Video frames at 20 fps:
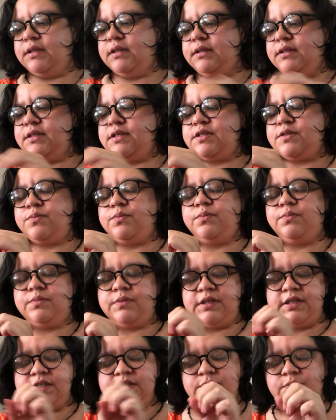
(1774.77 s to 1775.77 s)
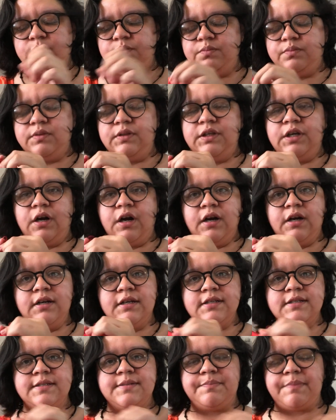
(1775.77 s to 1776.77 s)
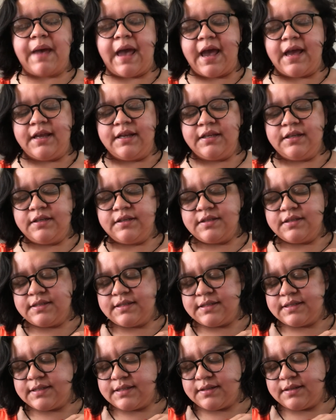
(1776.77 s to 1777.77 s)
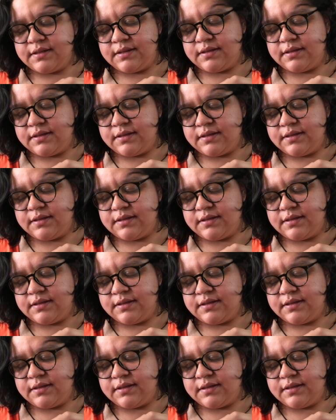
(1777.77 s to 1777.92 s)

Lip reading: This yarn is Patons